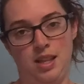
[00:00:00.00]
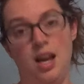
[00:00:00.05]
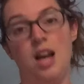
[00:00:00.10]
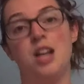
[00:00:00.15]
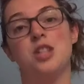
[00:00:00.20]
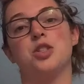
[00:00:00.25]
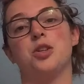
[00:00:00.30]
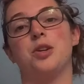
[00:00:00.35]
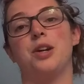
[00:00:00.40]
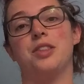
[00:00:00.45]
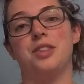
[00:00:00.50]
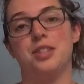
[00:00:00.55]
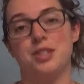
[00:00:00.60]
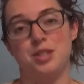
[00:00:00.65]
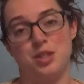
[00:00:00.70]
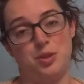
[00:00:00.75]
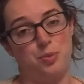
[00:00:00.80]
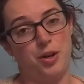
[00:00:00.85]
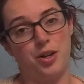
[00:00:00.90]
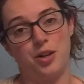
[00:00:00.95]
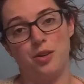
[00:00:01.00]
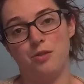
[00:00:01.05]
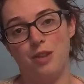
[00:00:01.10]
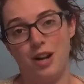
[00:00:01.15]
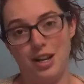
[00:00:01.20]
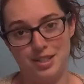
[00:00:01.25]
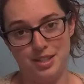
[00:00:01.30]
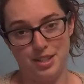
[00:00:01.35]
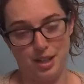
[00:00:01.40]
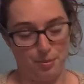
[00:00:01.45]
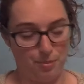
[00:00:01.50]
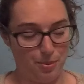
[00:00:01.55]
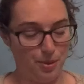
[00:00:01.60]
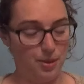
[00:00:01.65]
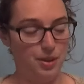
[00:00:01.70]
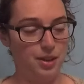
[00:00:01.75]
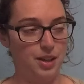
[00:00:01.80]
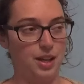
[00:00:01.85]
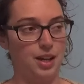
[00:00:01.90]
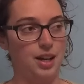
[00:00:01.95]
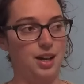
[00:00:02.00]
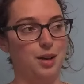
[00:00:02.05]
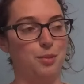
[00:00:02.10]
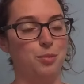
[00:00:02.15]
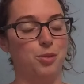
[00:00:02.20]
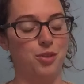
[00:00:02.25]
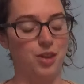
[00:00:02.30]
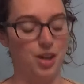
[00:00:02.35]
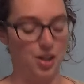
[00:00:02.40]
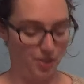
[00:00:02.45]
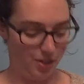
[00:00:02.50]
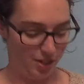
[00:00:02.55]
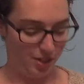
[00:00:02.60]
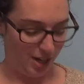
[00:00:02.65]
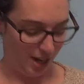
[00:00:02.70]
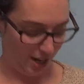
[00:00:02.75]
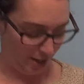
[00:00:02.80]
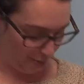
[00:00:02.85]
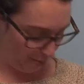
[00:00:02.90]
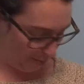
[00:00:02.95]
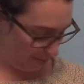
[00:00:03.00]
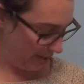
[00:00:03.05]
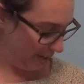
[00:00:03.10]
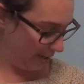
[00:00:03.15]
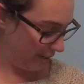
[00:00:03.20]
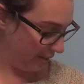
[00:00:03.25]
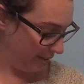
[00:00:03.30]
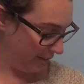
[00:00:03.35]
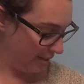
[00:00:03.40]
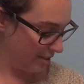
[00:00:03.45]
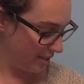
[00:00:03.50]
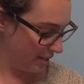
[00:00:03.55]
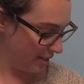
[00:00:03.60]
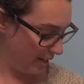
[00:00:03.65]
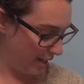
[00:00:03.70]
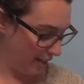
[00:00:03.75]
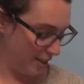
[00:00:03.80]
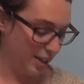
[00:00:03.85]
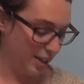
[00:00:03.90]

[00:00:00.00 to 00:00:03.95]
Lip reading: Sorry, this sweater rides up around the neck ridiculously. I